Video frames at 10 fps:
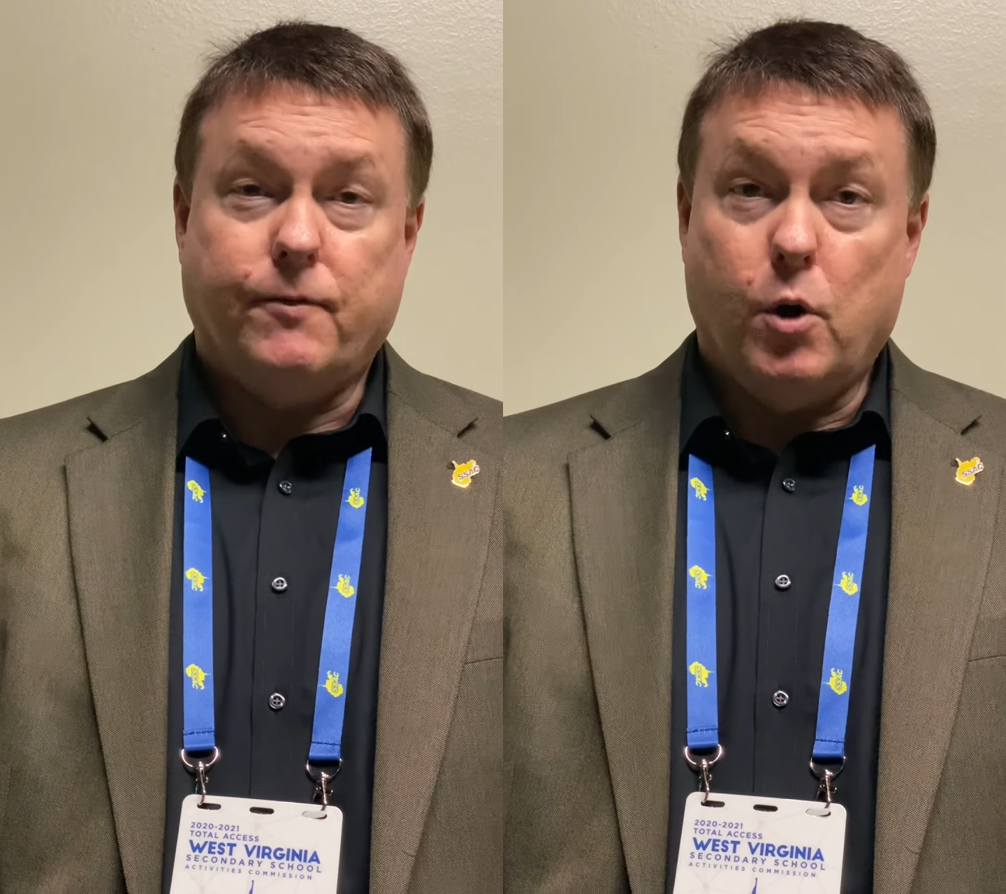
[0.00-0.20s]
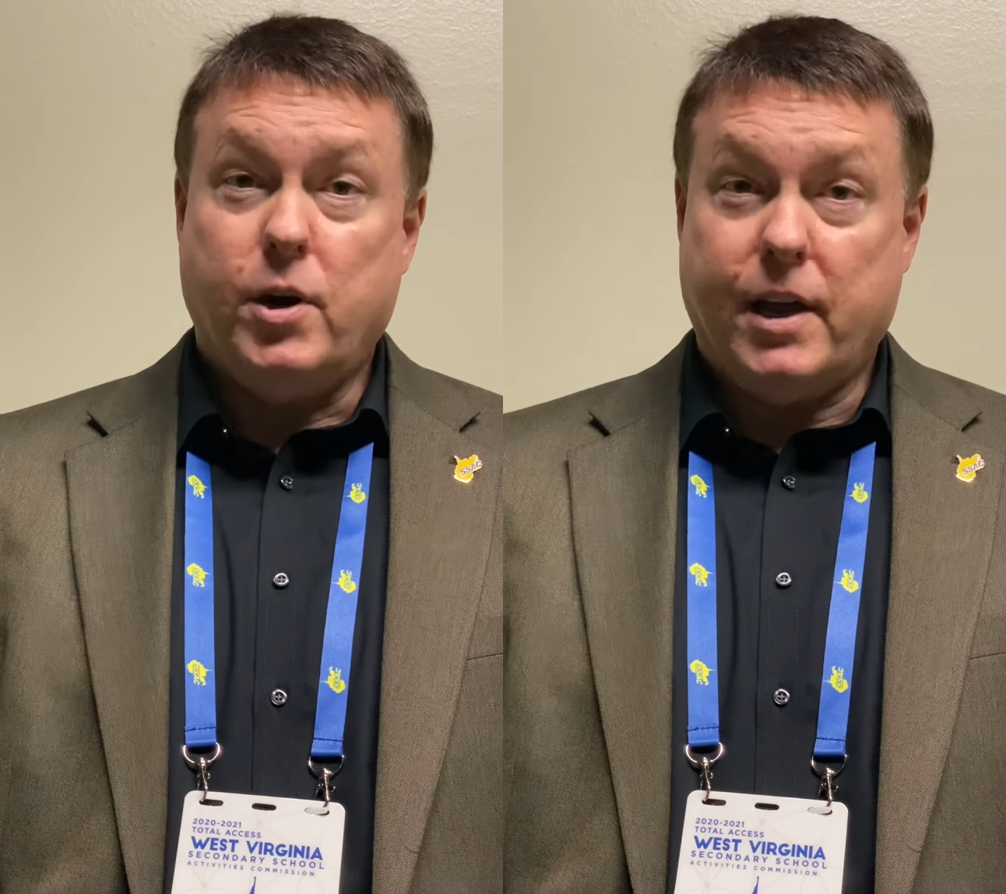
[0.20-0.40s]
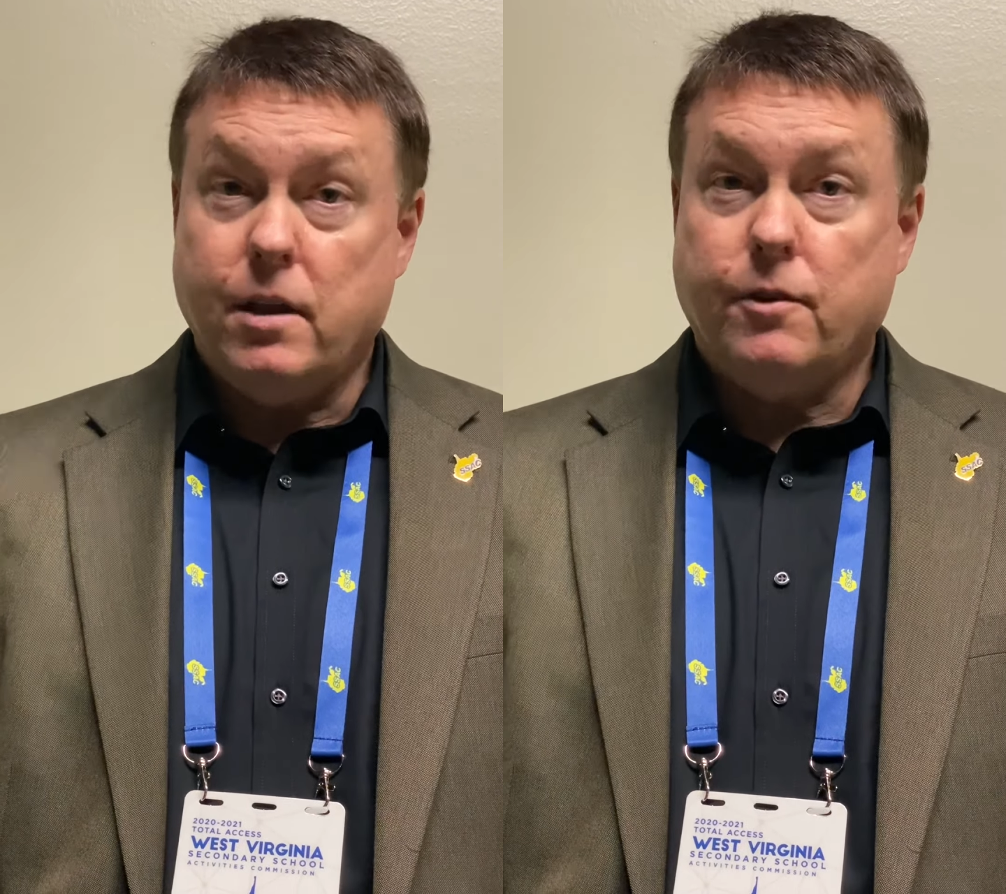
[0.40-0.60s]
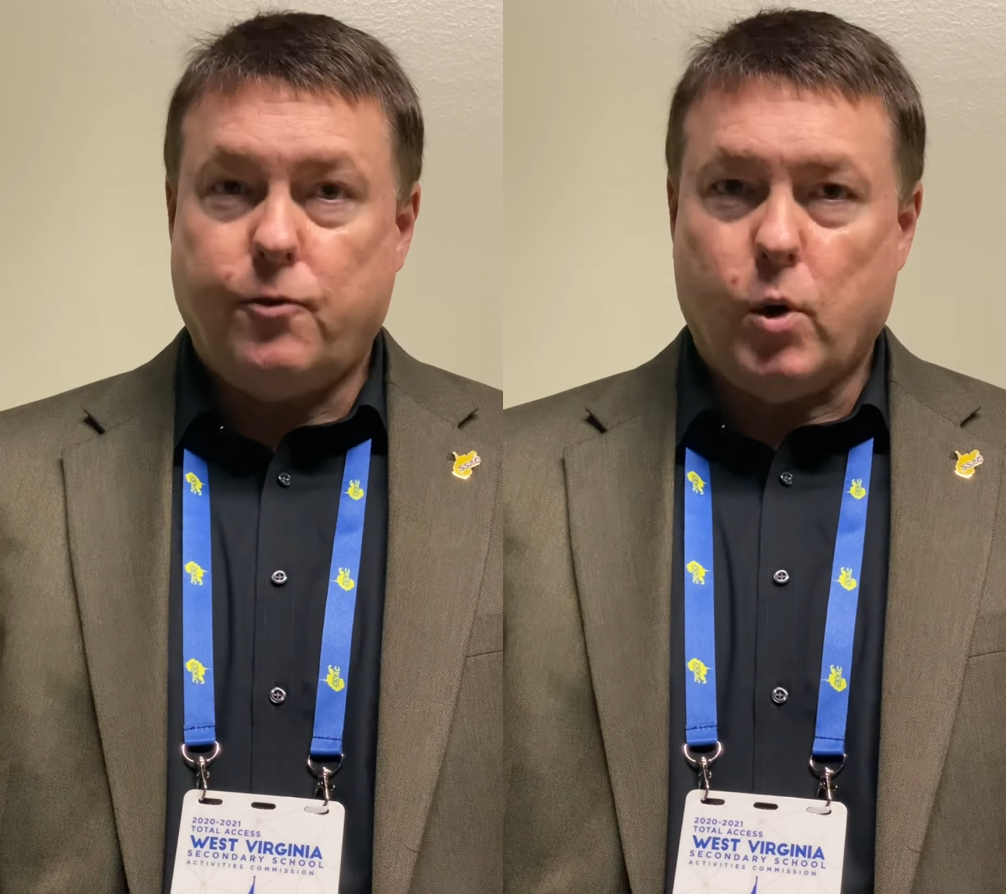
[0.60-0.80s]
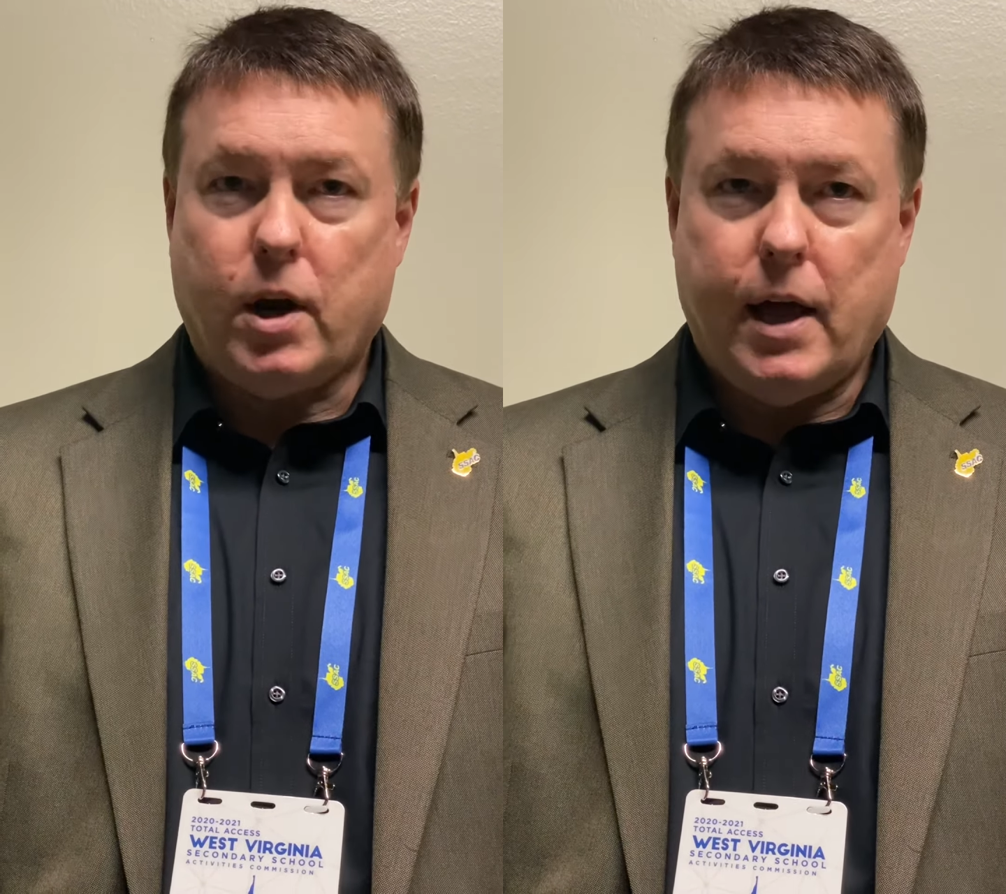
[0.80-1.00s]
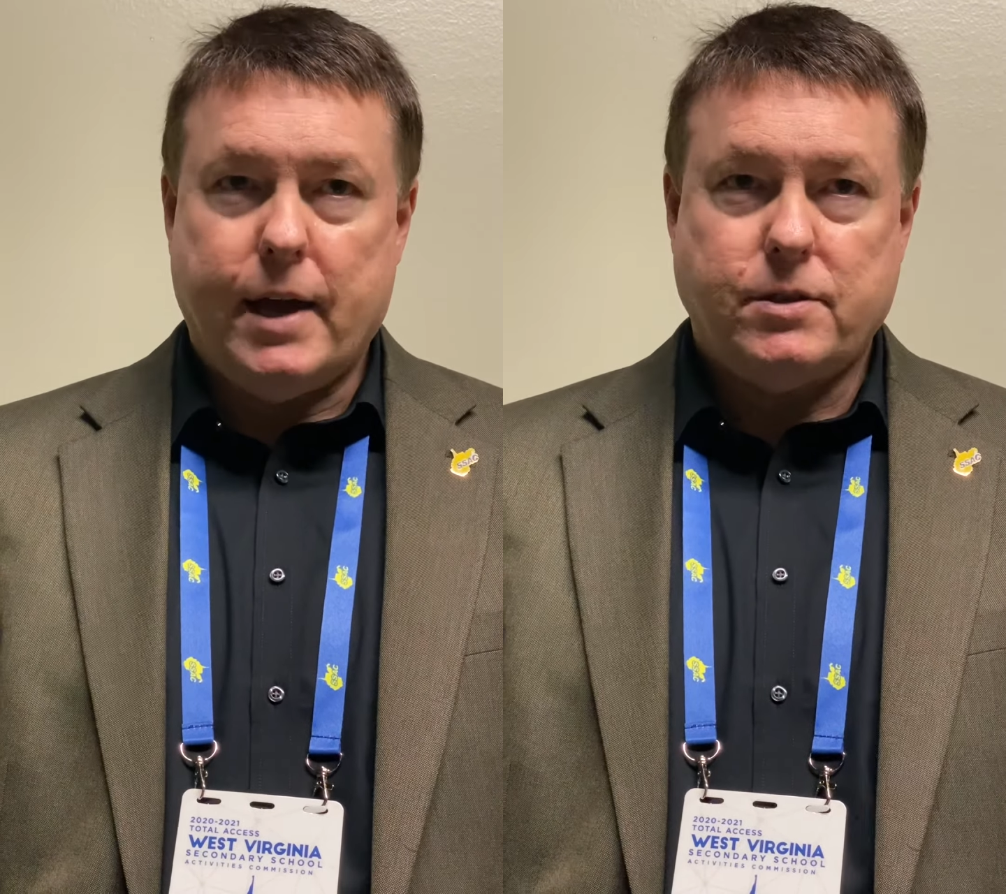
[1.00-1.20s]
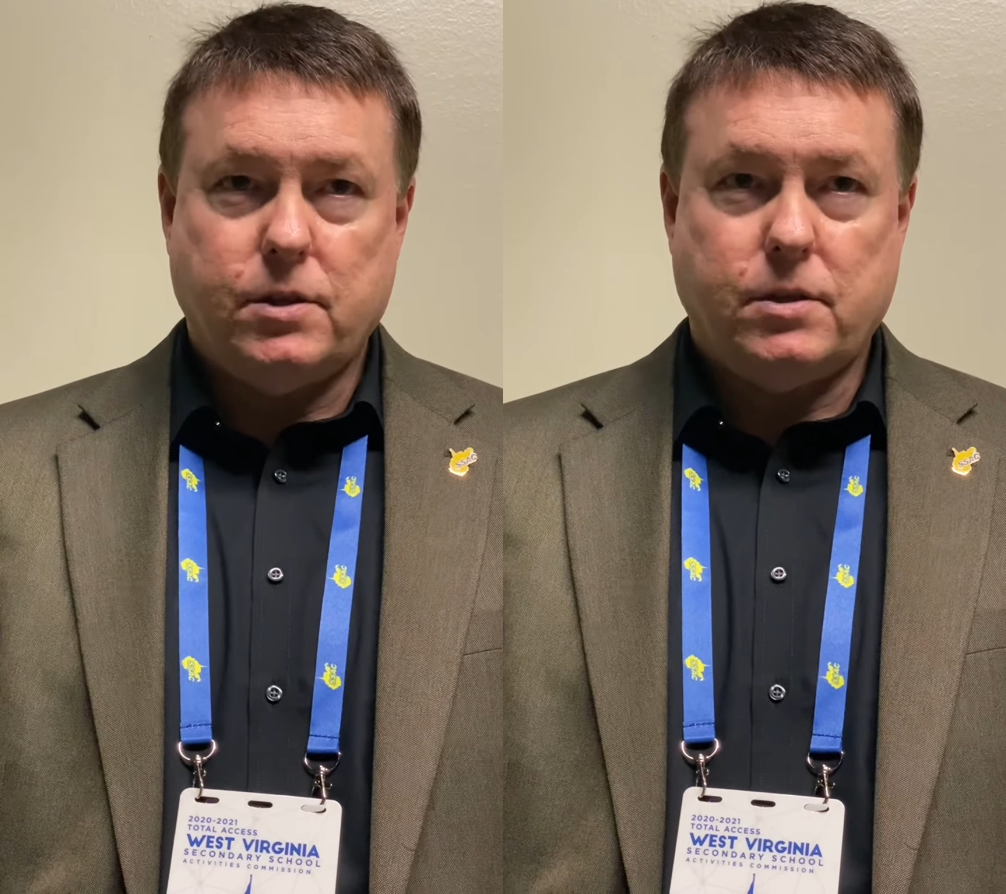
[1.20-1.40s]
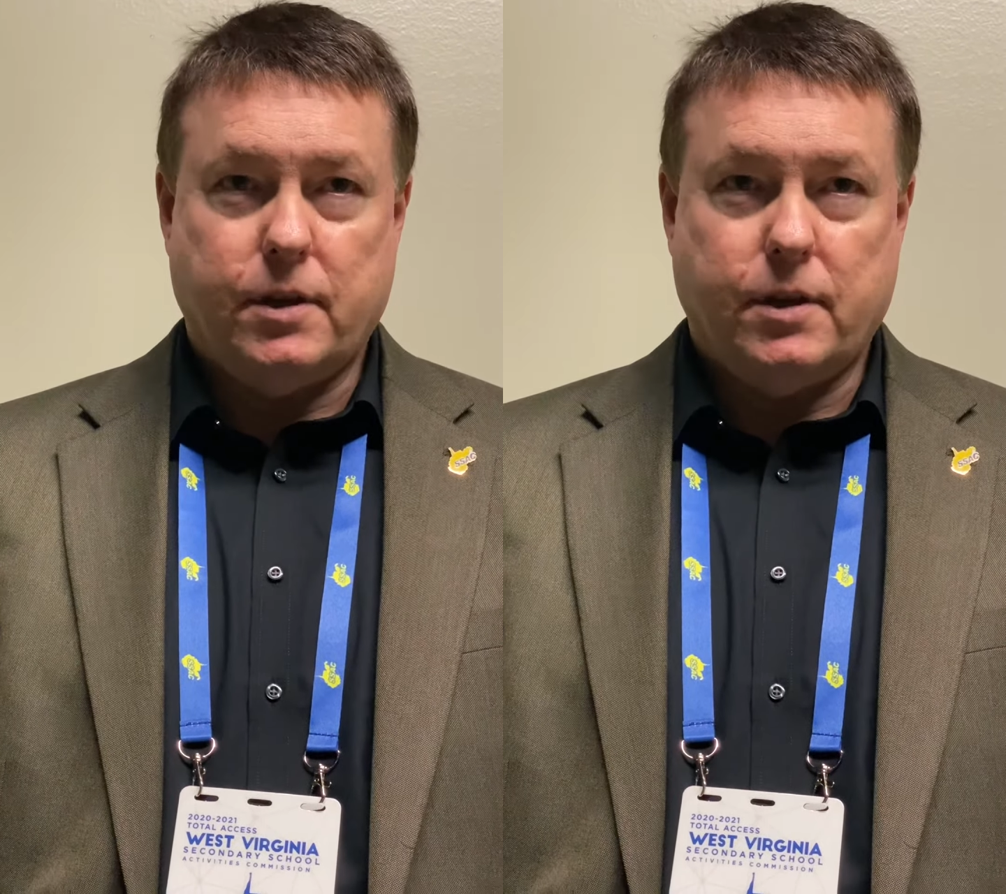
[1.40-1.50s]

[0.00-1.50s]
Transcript: voted in the four classes,